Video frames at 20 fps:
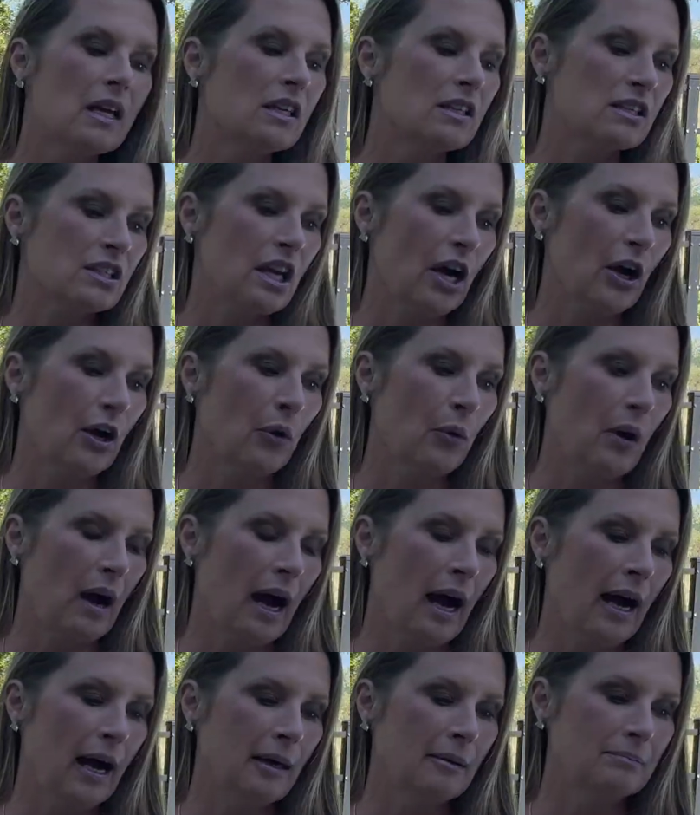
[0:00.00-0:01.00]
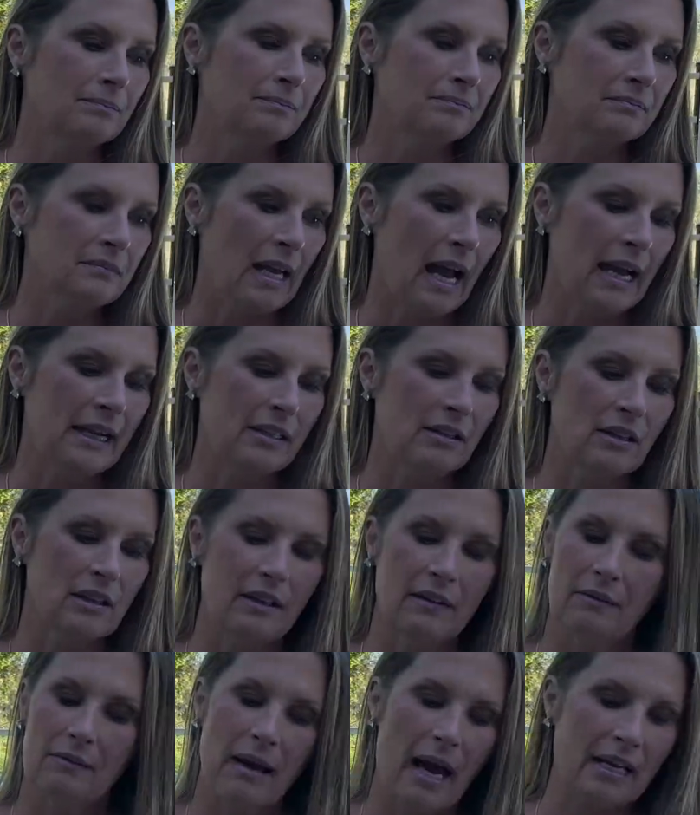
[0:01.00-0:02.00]
So
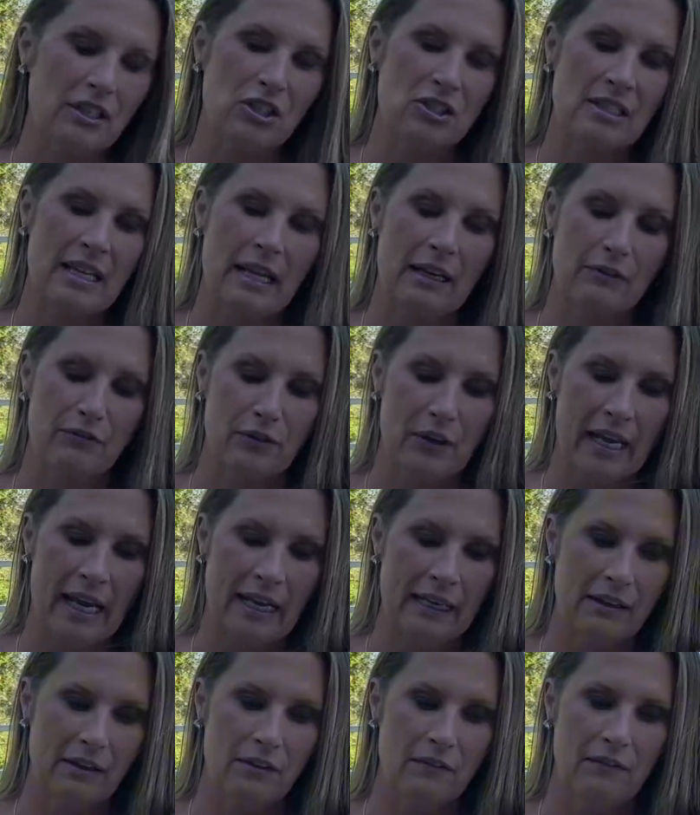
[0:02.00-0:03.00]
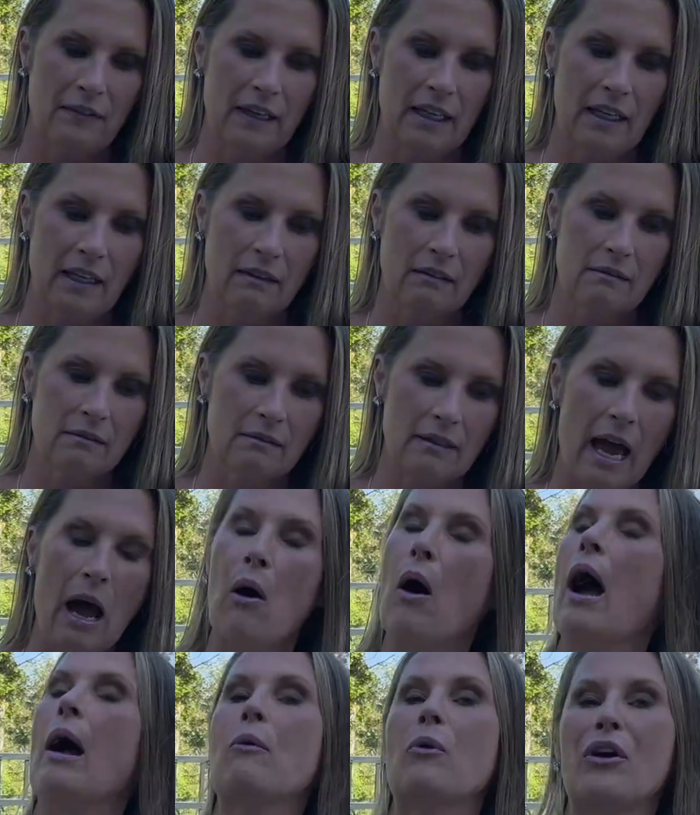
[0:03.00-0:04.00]
I just kind of freehanded the fin how
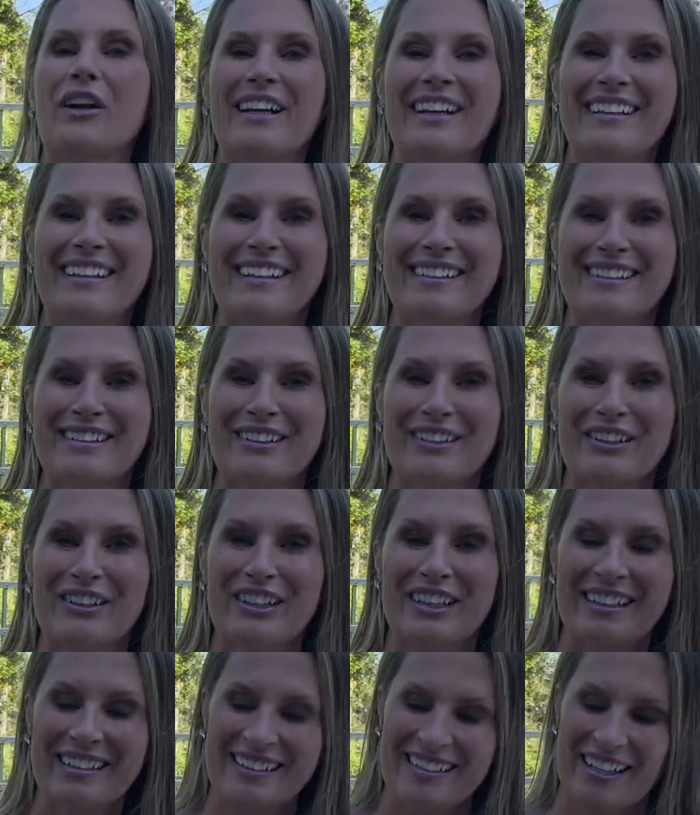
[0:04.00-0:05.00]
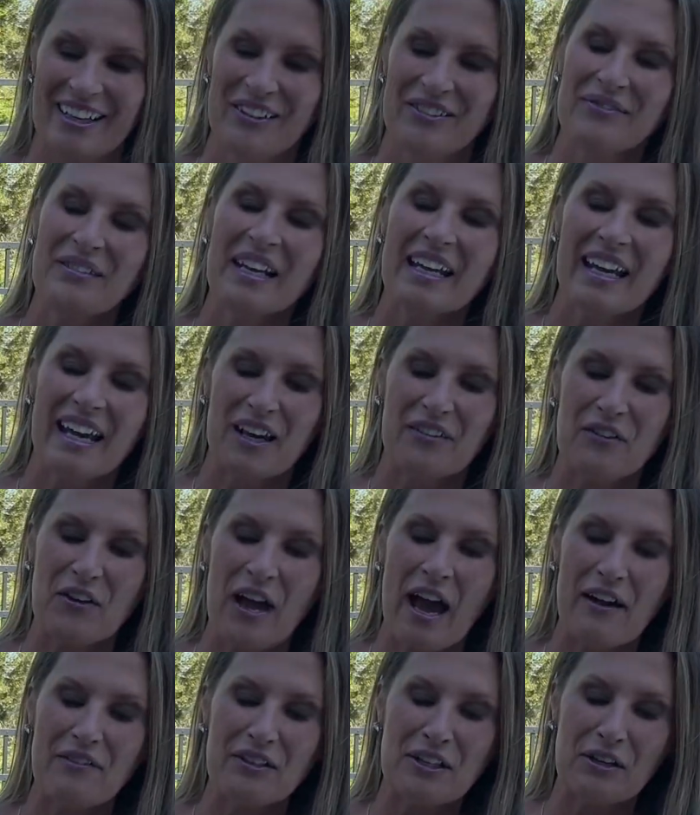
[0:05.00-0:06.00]
I wanted it to look. So if you
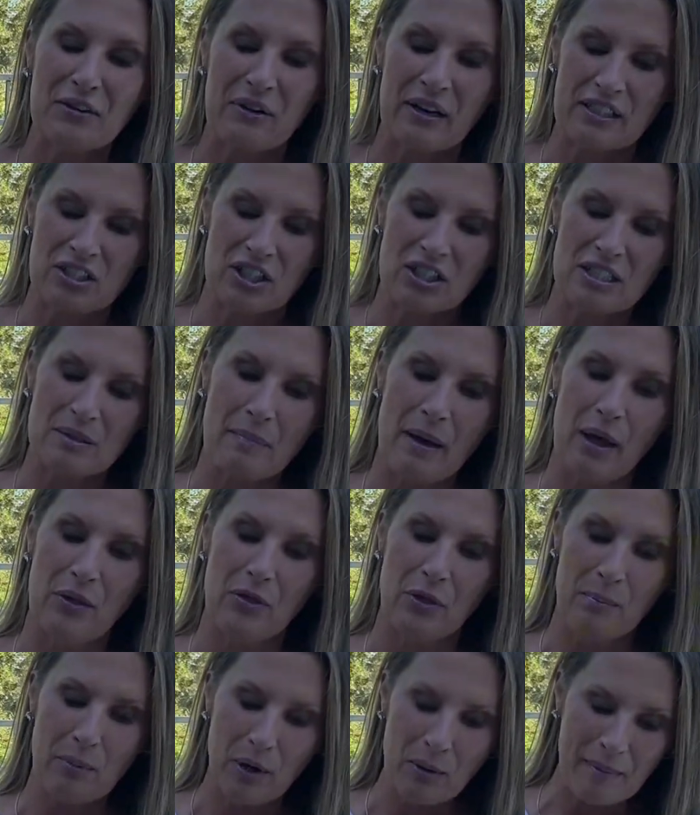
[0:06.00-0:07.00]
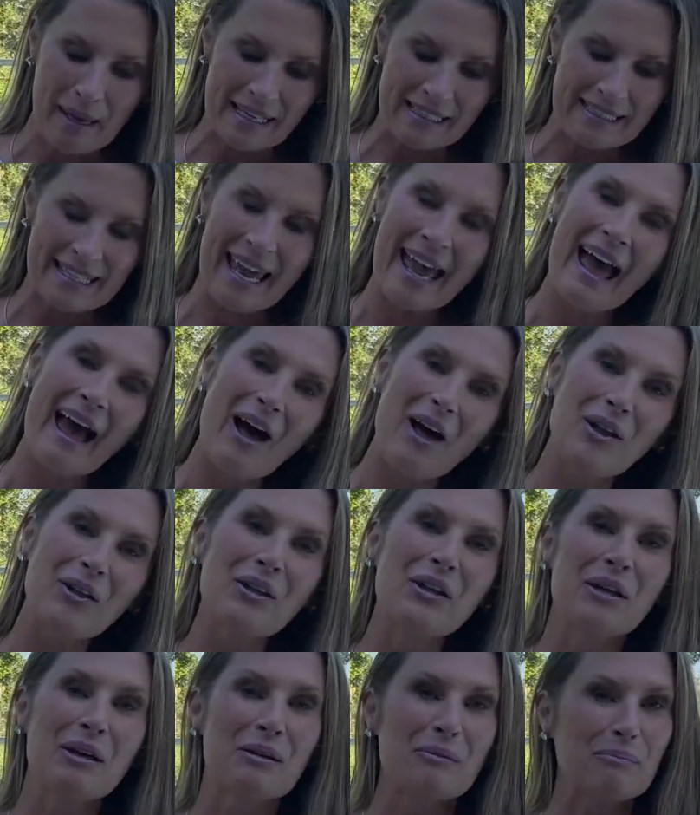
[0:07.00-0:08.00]
have any questions about the mermaid tail,
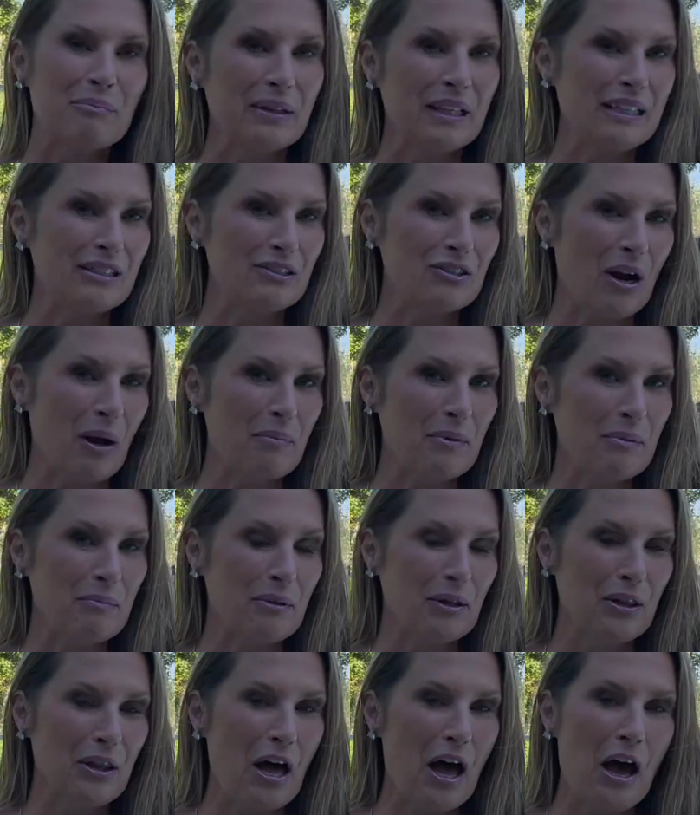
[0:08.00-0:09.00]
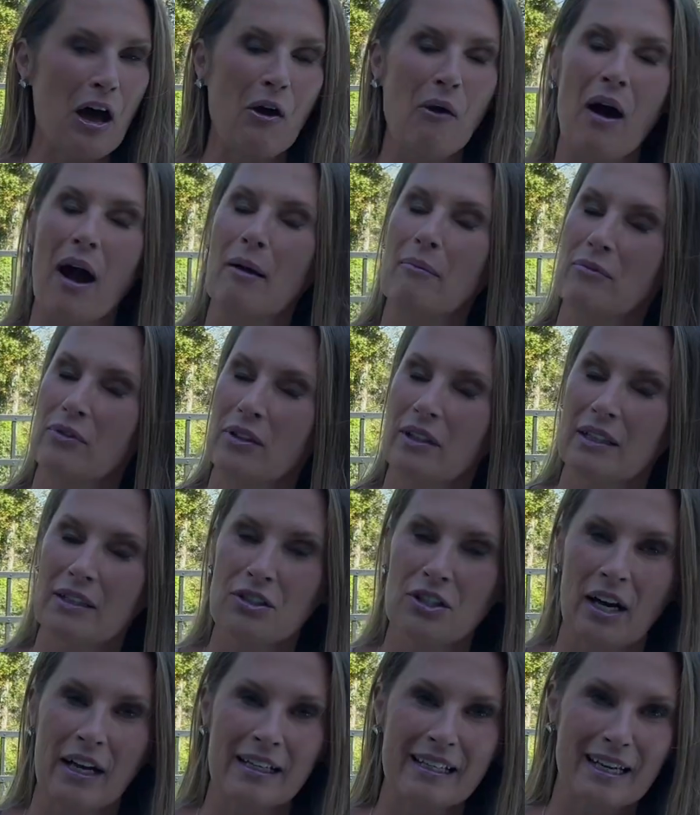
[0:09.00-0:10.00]
please drop them below. I'm really
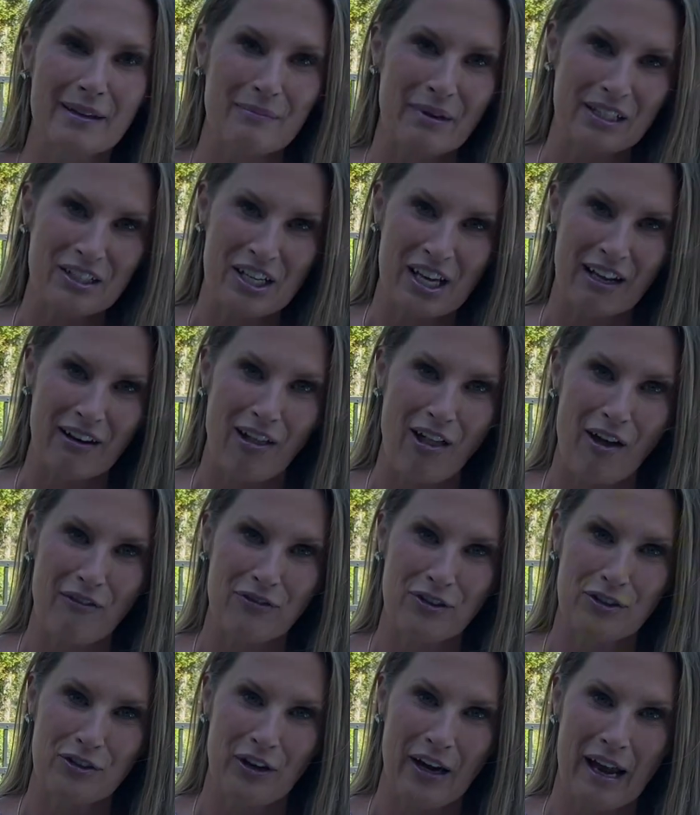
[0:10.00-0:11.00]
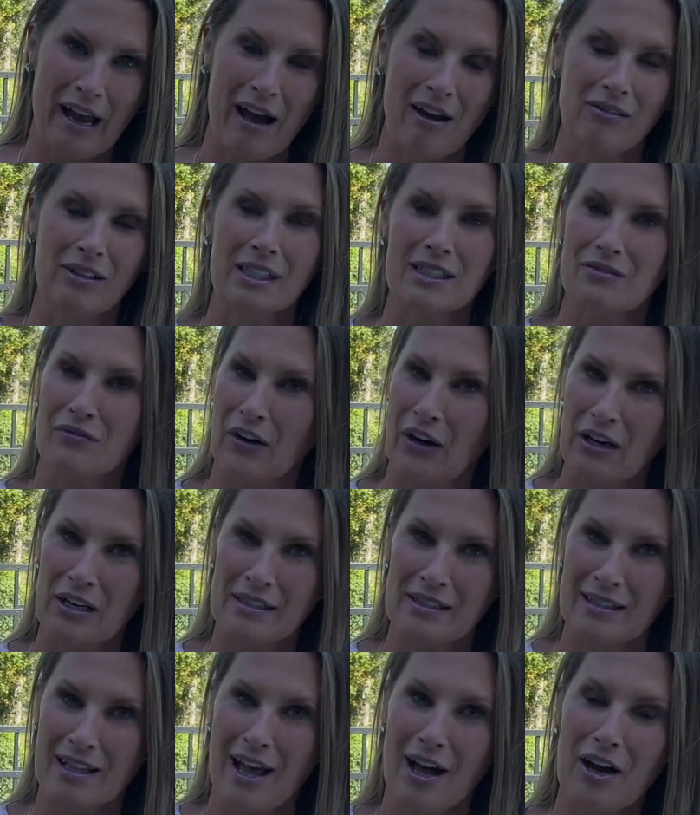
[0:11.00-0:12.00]
trying to get my channel off the ground. It's very
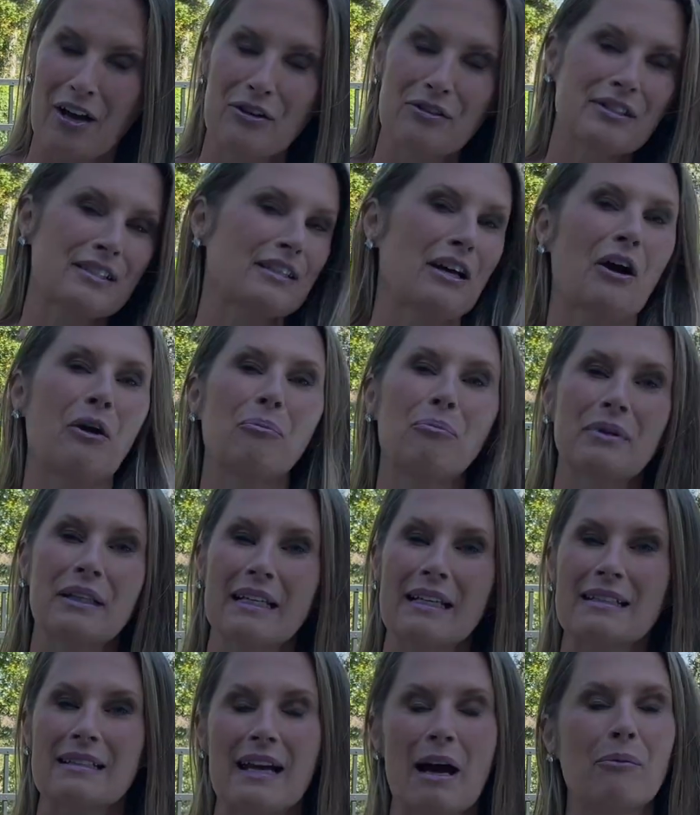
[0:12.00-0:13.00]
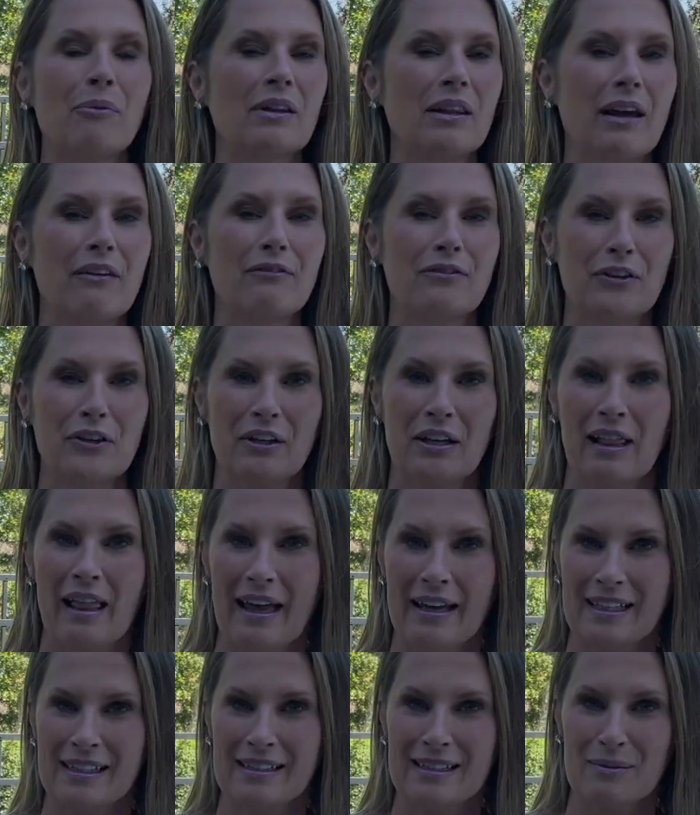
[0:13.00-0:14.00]
slow, so please, I would love for you to
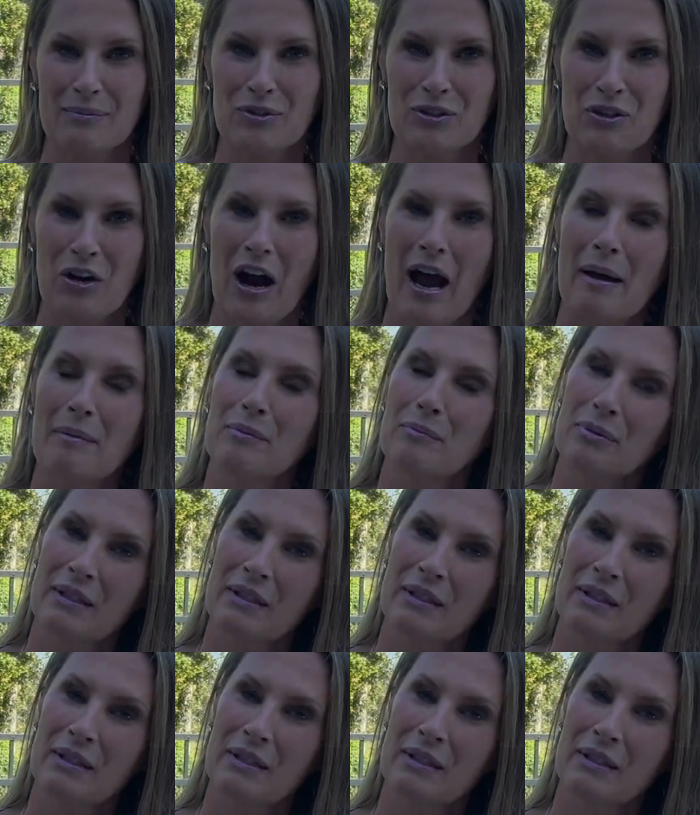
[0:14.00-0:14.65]
like and subscribe, and